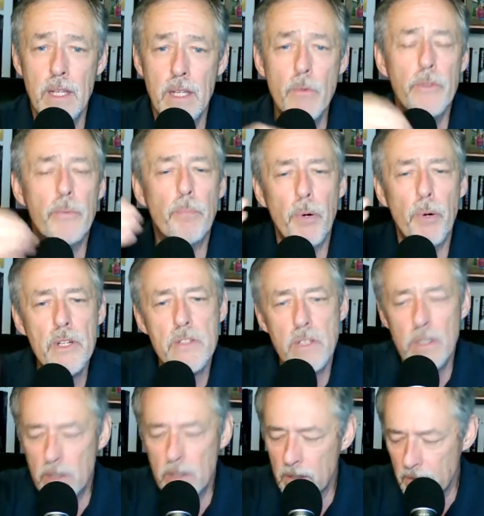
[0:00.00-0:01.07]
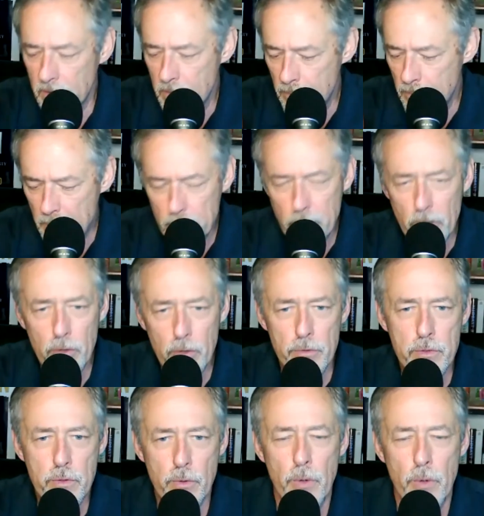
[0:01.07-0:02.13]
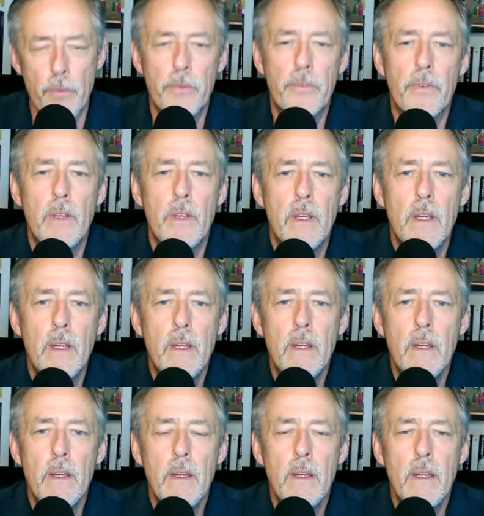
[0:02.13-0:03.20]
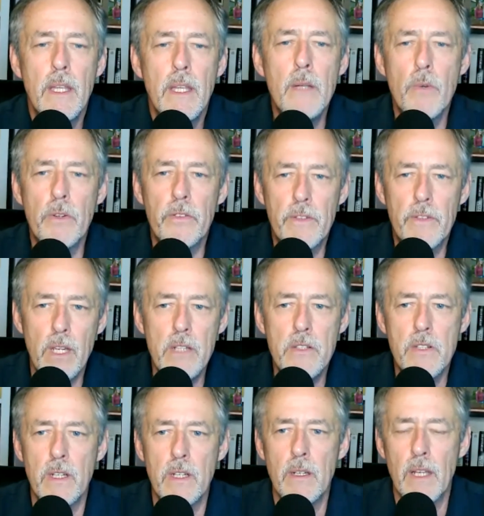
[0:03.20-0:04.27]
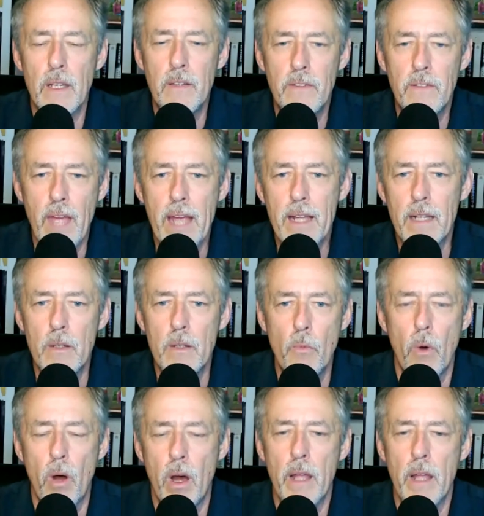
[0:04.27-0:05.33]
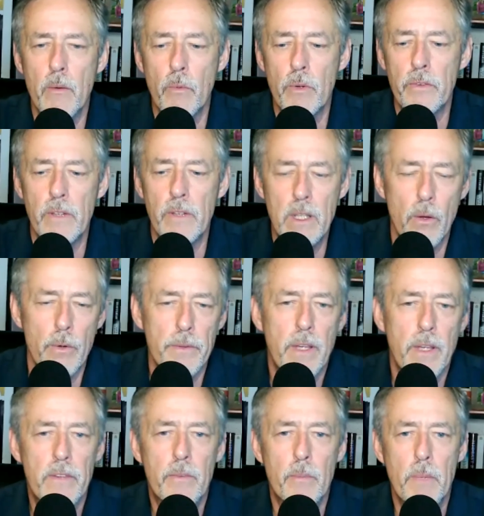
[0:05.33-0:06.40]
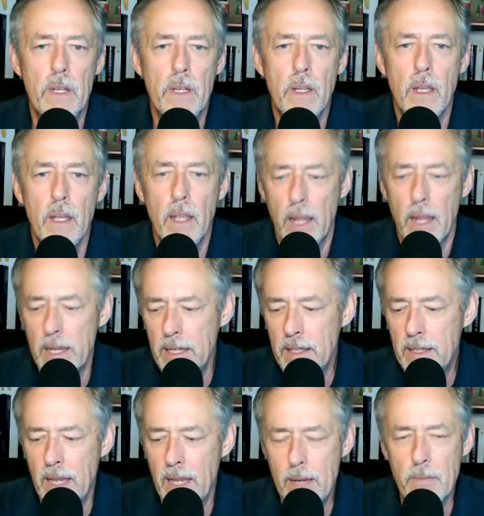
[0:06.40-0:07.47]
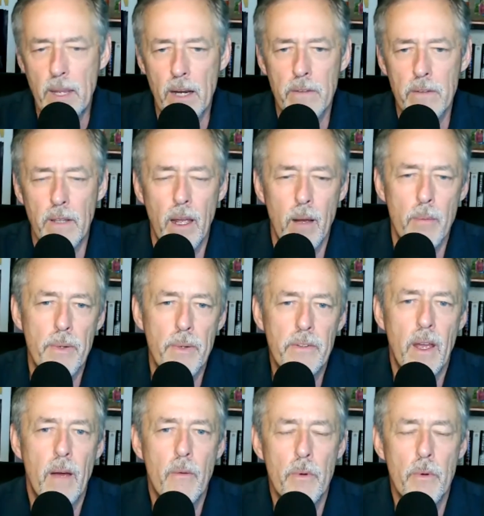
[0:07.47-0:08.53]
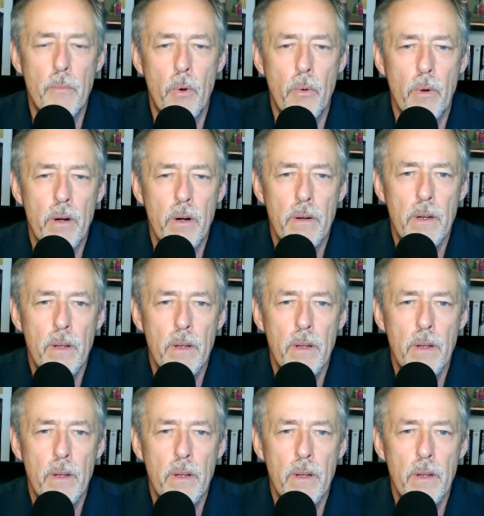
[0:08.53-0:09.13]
He was preaching the biblical truths. He was teaching exactly what was in the Old Testament, and he came there to help us out with more.